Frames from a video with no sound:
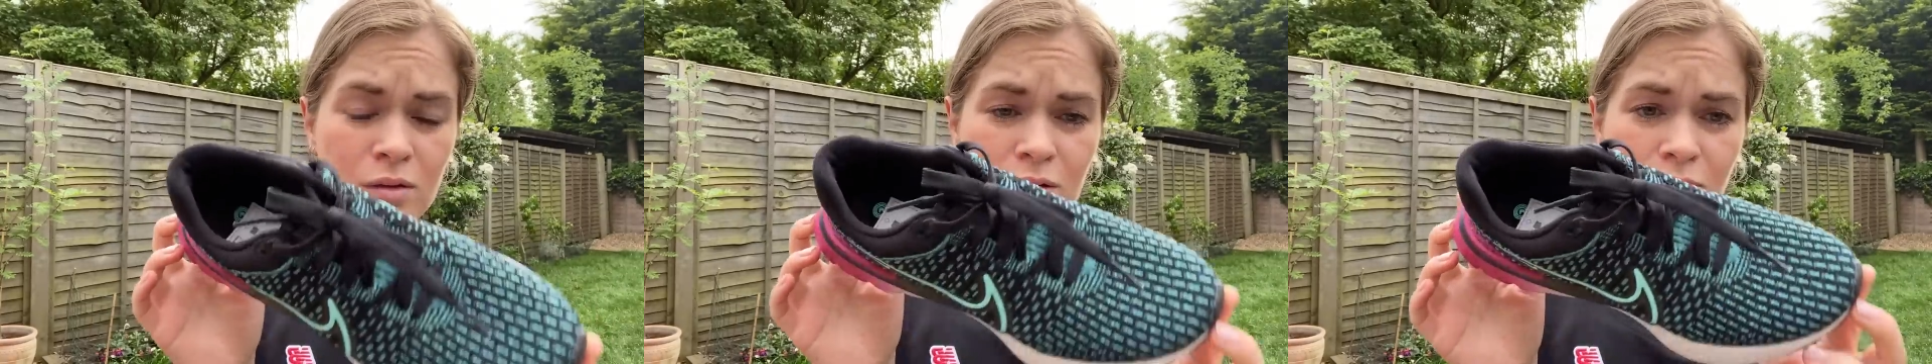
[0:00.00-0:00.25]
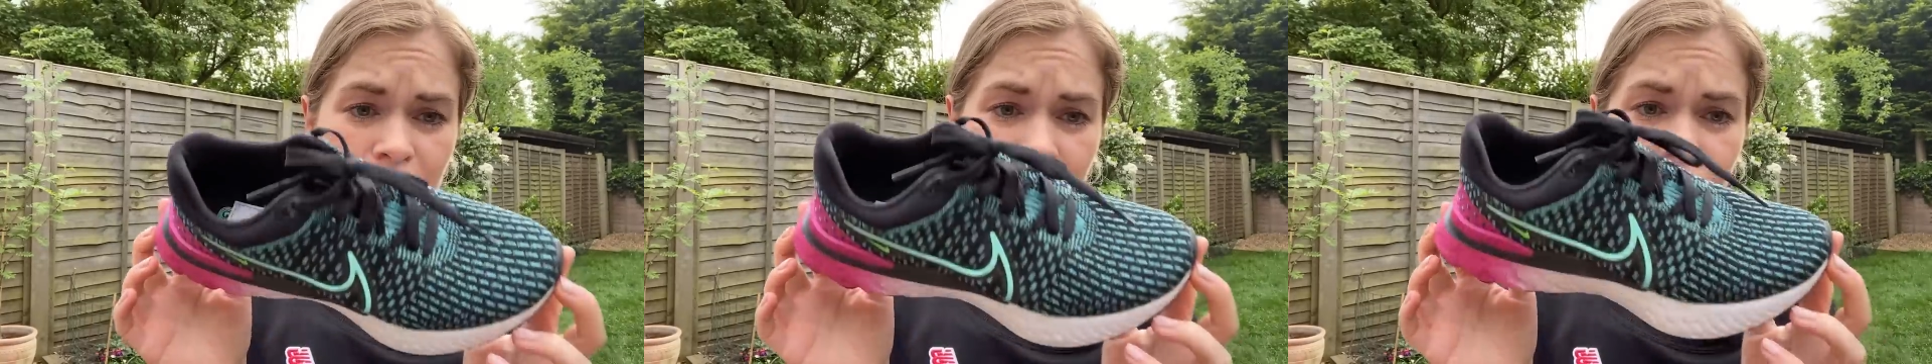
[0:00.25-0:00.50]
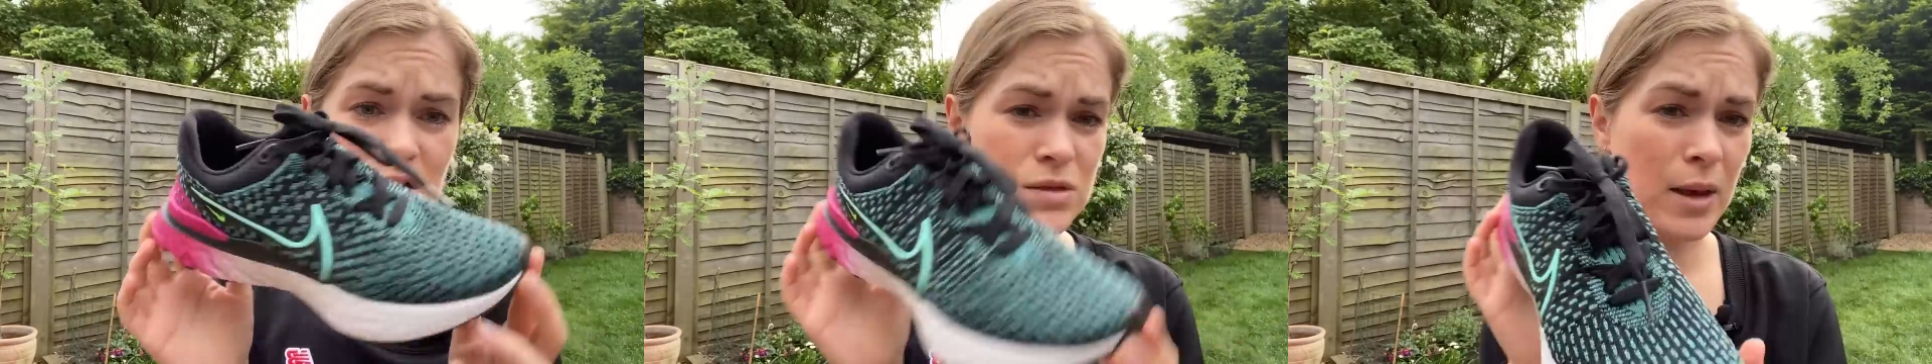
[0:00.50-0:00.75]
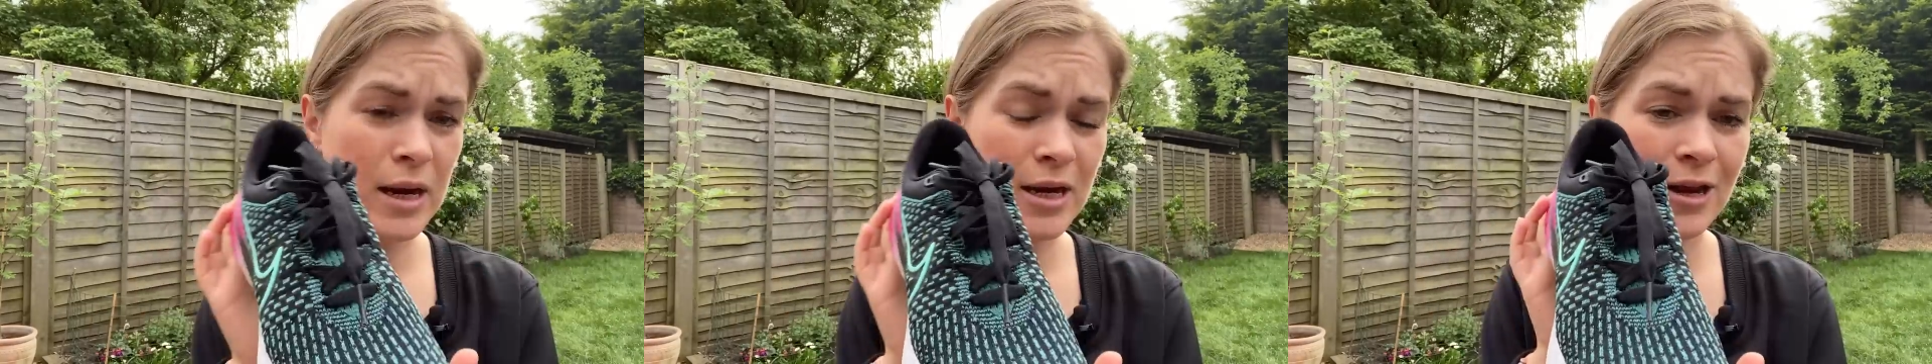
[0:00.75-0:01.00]
so I think if you're
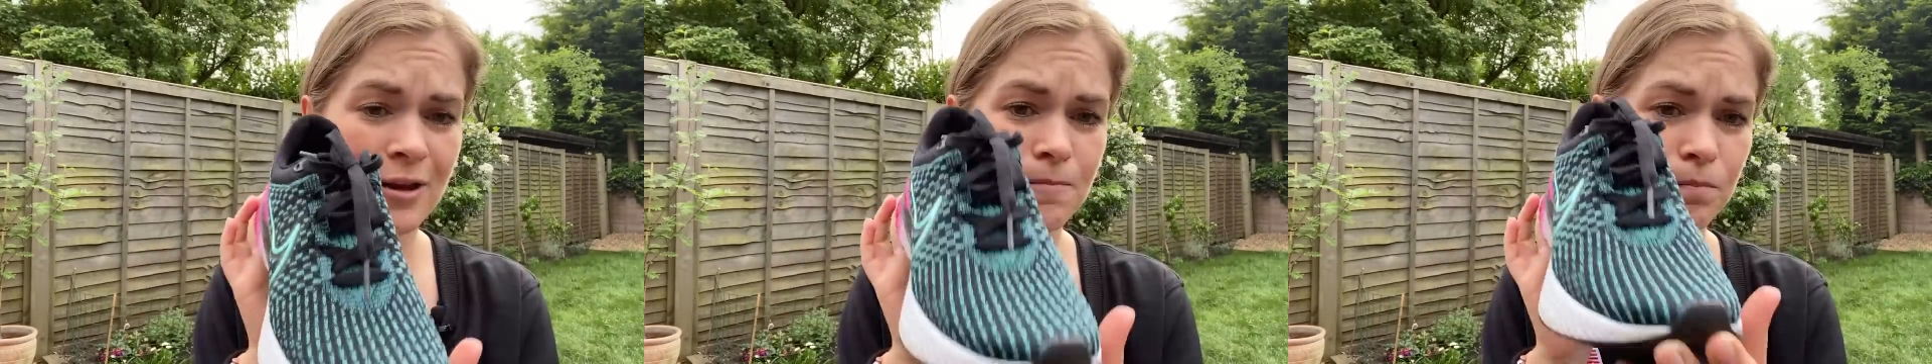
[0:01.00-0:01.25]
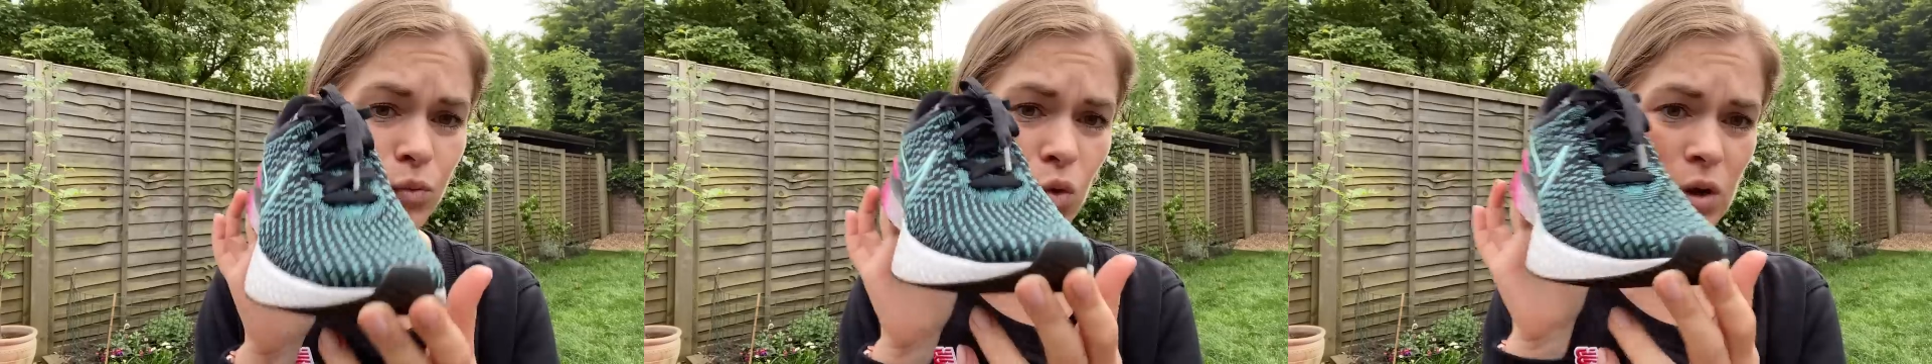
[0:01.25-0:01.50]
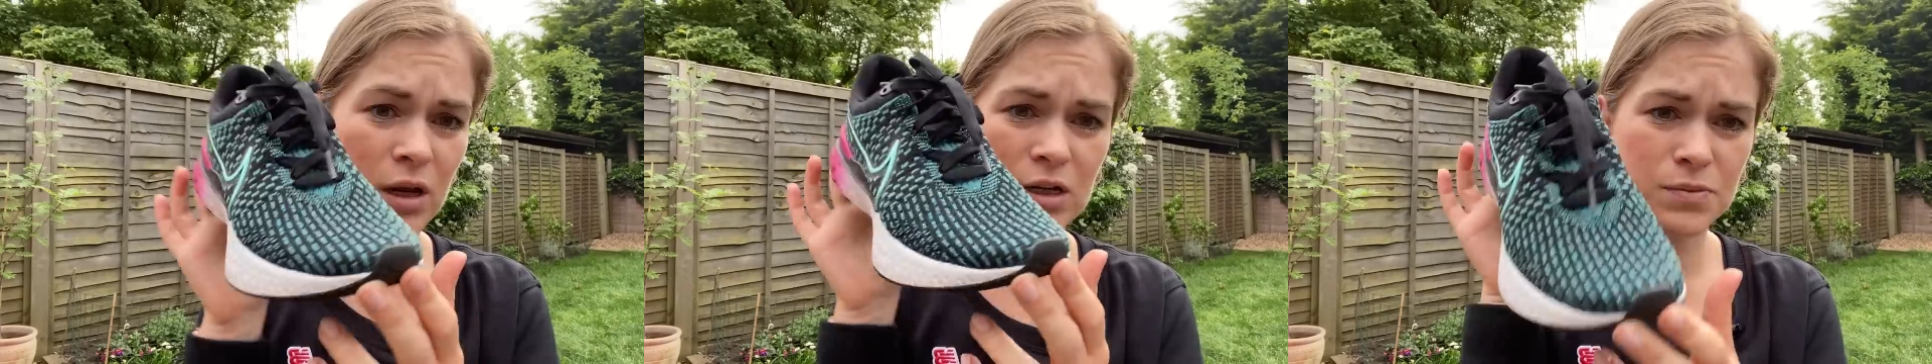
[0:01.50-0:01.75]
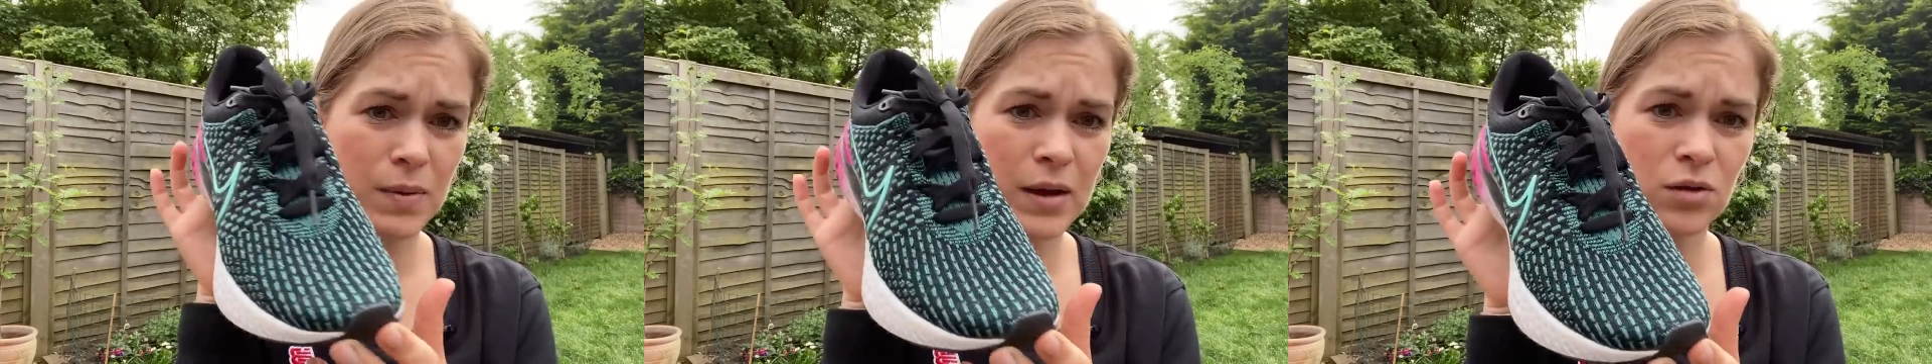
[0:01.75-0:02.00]
spending what you're going to
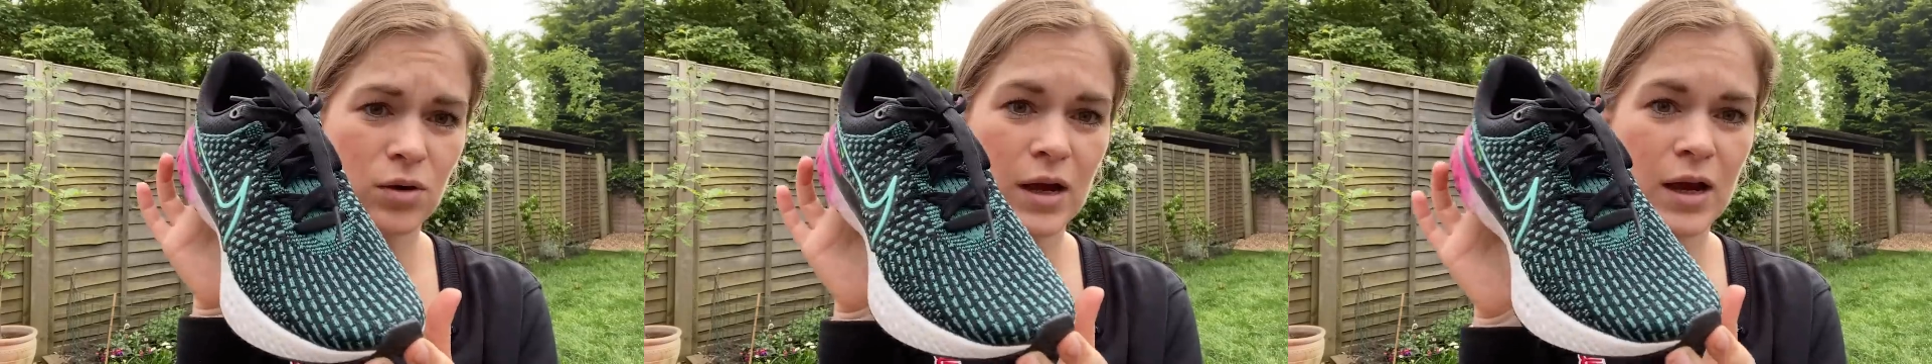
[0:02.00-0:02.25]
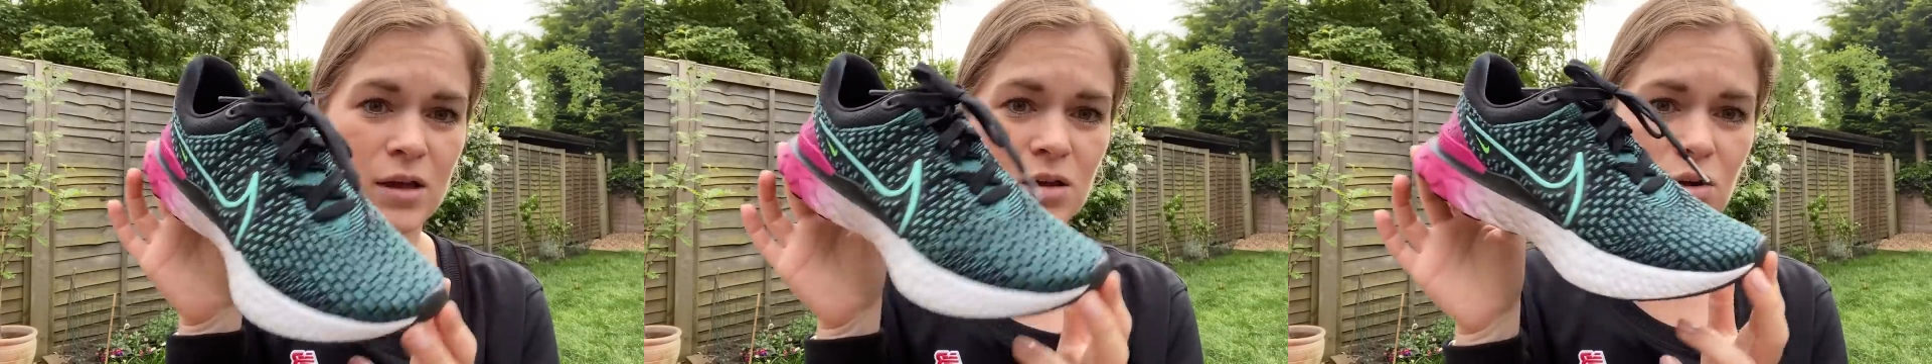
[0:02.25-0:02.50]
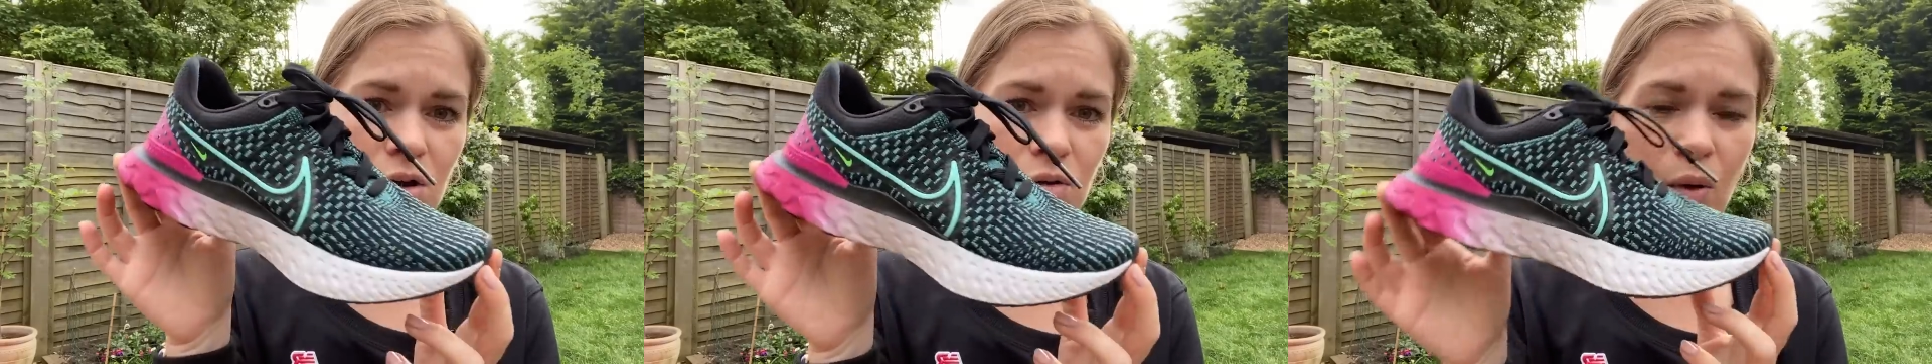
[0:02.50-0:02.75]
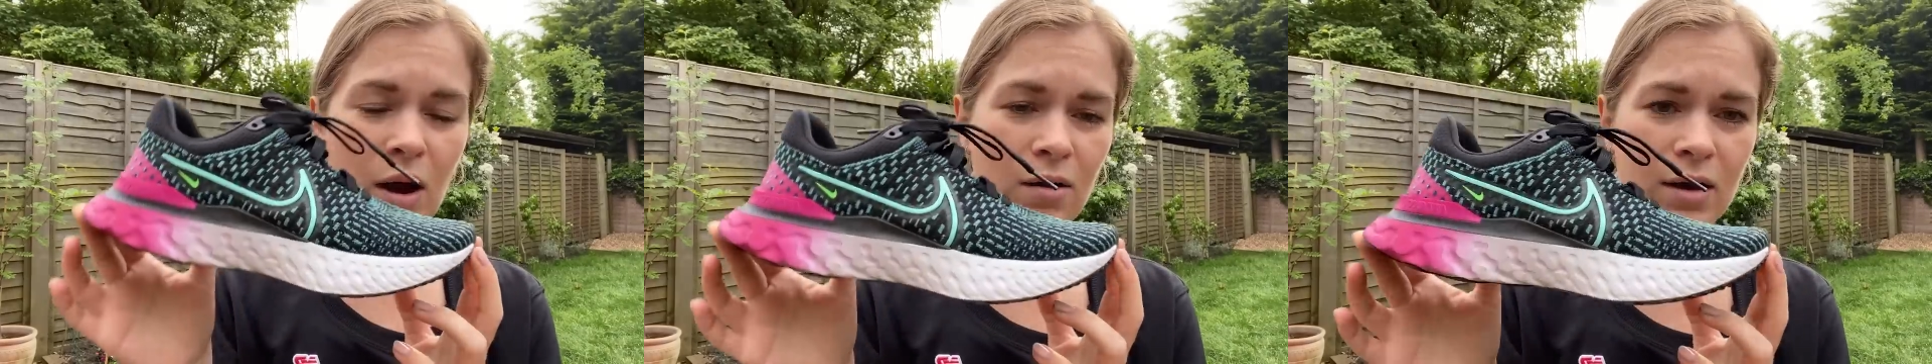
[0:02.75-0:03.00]
spend on it, you
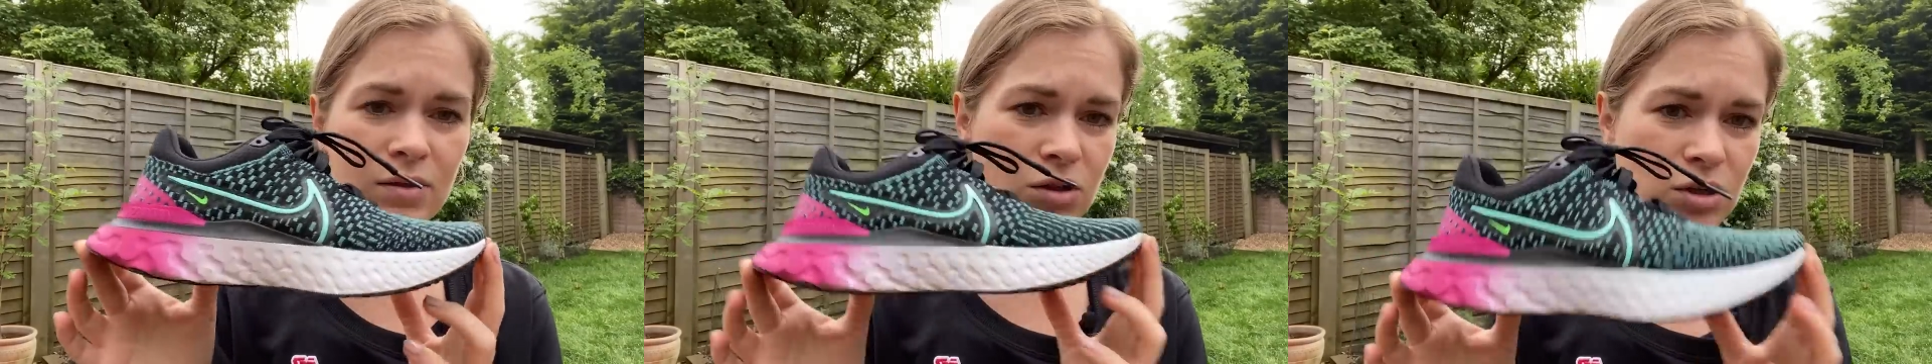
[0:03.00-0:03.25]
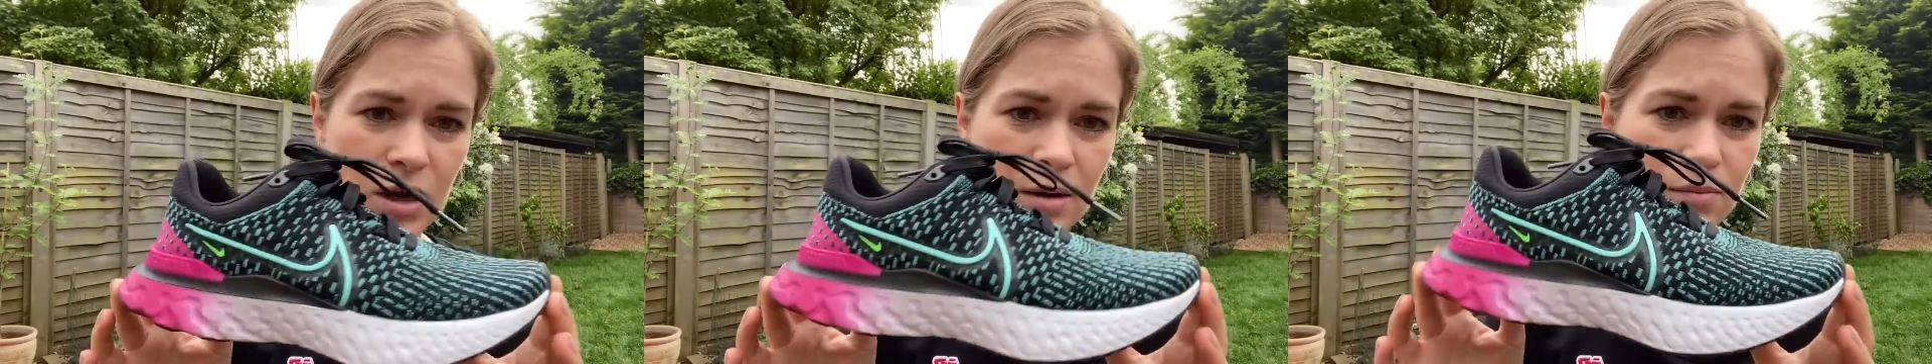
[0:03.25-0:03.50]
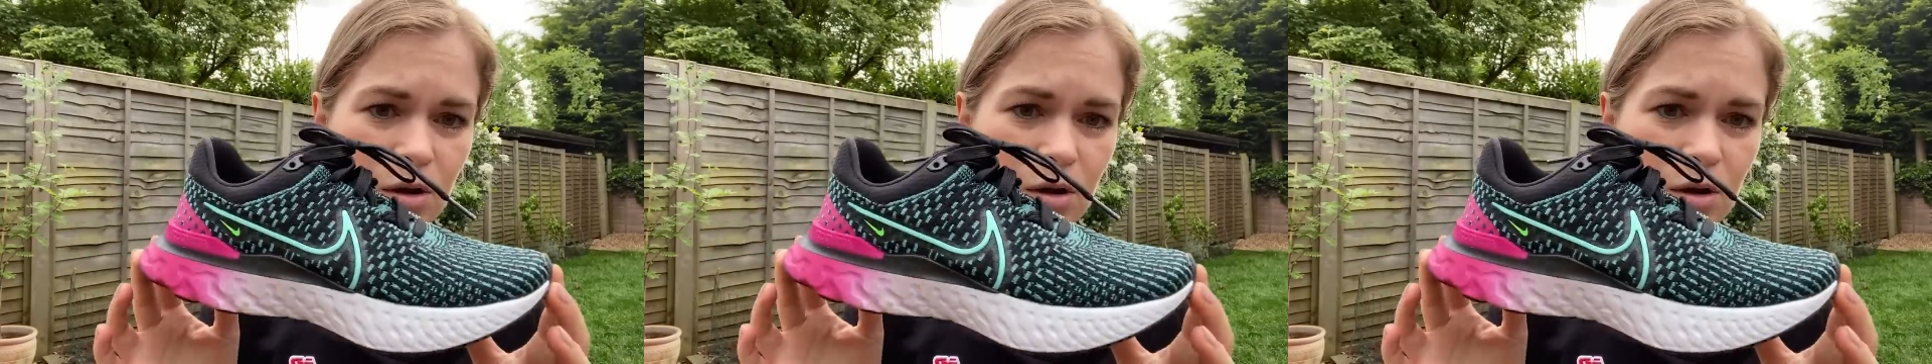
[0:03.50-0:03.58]
could wear it in the gym,